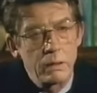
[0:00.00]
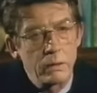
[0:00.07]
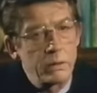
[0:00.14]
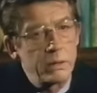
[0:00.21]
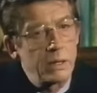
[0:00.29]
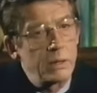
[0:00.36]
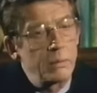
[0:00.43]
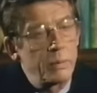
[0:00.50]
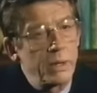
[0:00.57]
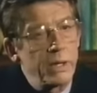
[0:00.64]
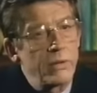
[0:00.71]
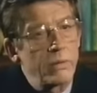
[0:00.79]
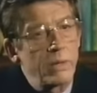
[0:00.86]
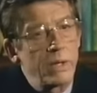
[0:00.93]
couldn't tell the
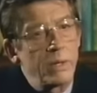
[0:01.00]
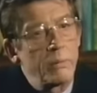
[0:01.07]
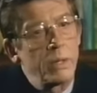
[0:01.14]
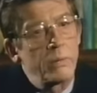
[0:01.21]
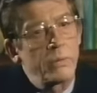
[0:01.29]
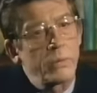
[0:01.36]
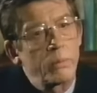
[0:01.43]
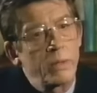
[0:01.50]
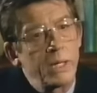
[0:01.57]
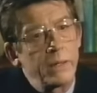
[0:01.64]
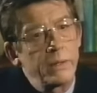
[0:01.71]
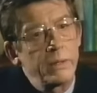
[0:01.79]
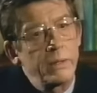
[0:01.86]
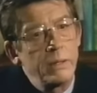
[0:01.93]
police where the bombs were
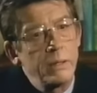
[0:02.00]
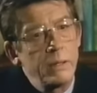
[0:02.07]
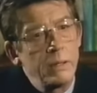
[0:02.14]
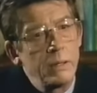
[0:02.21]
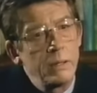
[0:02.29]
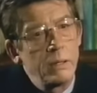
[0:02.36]
planted.